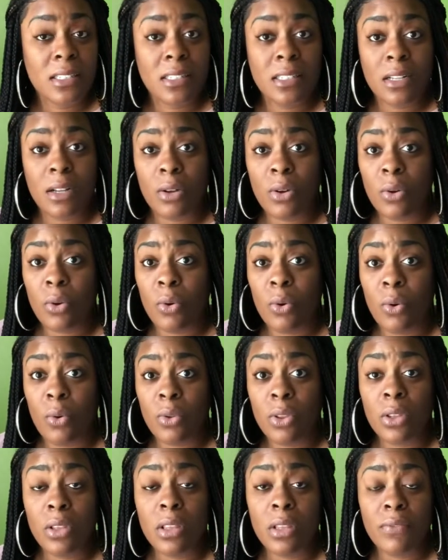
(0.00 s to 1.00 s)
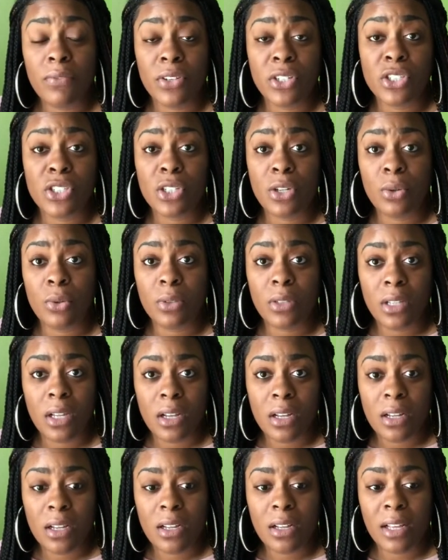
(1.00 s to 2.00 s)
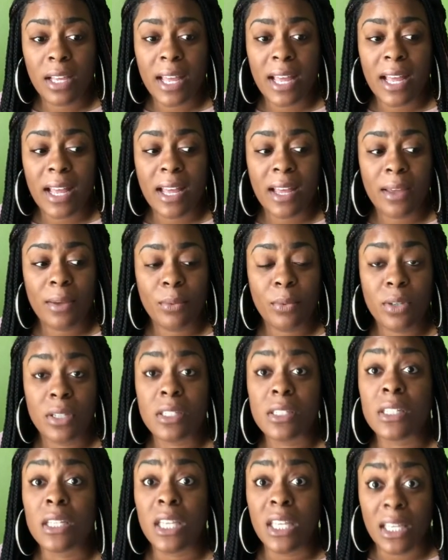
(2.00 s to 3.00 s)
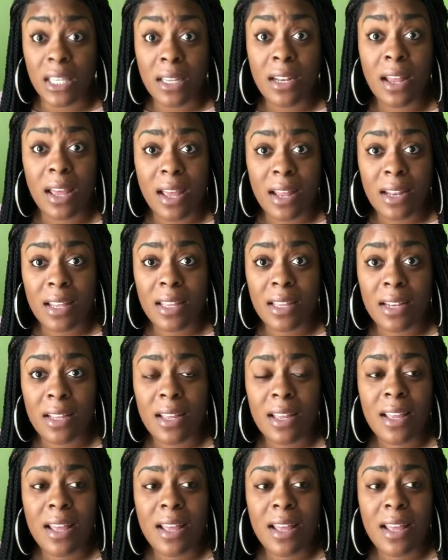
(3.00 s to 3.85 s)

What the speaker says: for so long. I was good at it.